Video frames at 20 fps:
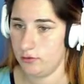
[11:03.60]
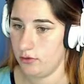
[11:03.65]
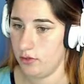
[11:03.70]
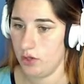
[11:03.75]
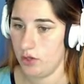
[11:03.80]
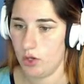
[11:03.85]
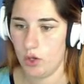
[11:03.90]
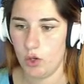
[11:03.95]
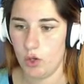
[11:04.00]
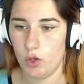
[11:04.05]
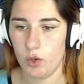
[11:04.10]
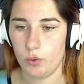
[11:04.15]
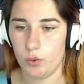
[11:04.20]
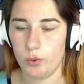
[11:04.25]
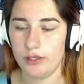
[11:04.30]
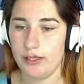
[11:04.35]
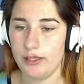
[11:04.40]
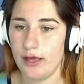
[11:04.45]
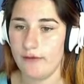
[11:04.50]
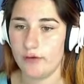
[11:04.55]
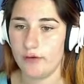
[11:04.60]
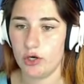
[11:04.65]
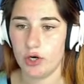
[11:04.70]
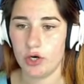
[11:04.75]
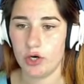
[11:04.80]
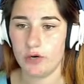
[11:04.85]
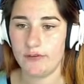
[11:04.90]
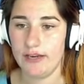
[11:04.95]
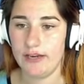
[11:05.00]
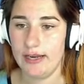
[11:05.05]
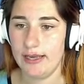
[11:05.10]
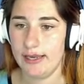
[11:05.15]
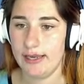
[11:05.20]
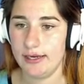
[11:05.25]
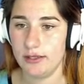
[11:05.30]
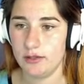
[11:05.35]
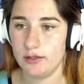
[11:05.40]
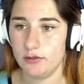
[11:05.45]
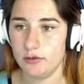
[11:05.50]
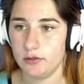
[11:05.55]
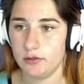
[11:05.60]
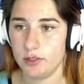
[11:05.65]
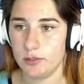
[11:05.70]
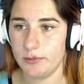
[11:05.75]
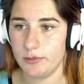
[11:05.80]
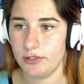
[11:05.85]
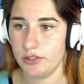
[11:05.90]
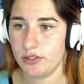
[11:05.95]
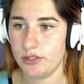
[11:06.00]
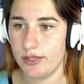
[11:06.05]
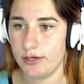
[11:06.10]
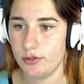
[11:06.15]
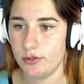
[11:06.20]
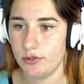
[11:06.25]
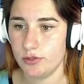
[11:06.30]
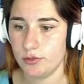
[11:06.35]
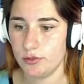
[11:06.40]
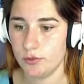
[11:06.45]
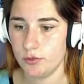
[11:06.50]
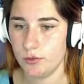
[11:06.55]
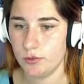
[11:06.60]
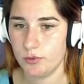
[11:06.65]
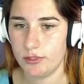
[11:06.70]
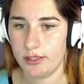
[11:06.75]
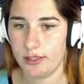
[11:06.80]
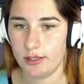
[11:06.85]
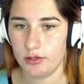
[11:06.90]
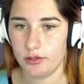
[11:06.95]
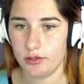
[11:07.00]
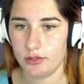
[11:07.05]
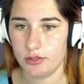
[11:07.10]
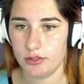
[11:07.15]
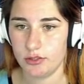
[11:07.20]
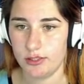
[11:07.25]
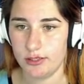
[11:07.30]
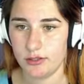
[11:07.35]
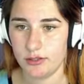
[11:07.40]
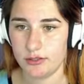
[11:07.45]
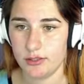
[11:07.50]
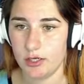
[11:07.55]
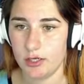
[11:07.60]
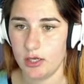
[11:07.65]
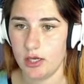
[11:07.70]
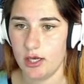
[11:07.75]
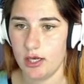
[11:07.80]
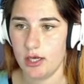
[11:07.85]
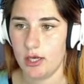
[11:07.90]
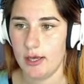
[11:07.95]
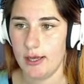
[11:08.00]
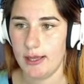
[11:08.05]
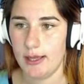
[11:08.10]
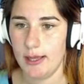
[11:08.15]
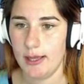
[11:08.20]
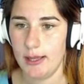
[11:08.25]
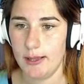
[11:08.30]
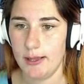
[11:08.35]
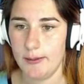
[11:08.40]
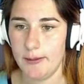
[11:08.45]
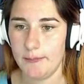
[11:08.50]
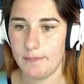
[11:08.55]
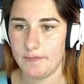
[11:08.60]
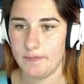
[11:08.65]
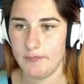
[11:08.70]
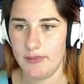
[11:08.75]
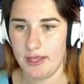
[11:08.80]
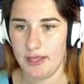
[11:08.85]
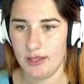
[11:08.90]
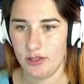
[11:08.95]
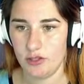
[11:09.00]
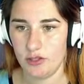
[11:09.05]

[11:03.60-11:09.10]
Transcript: We love a curvy lady. Can we do tattoos? Oh, we cannot do tattoos. Um, thank you.